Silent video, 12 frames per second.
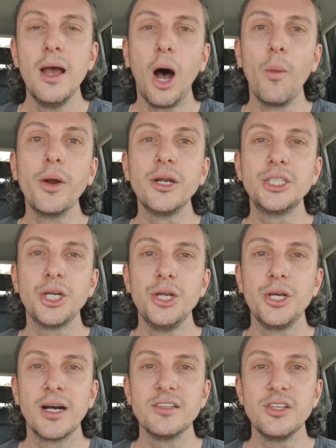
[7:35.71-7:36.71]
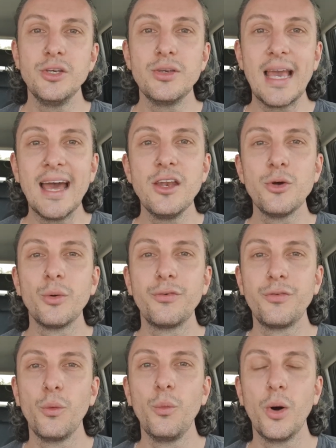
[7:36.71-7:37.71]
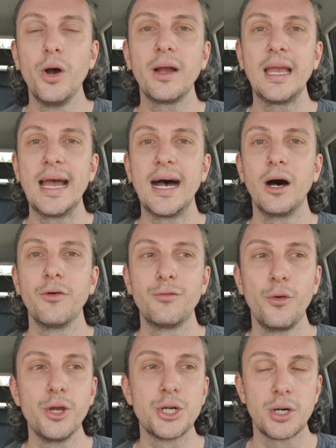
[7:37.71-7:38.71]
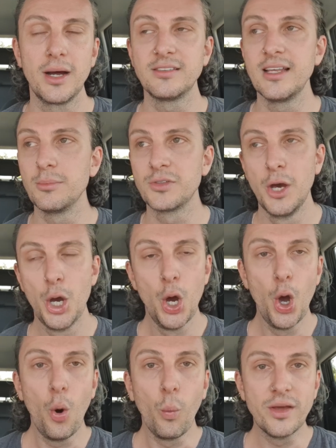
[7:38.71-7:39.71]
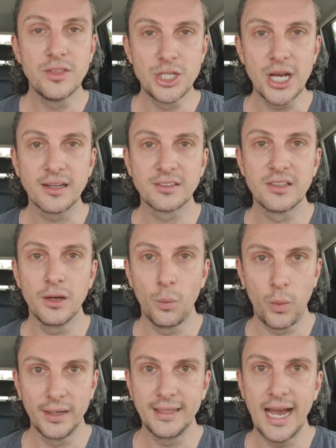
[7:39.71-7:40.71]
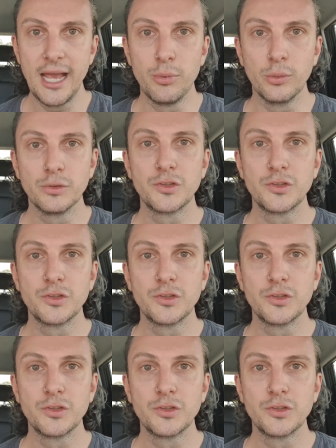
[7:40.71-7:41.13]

I wanted to show you guys that you can do a full workout for your triceps with just one cable.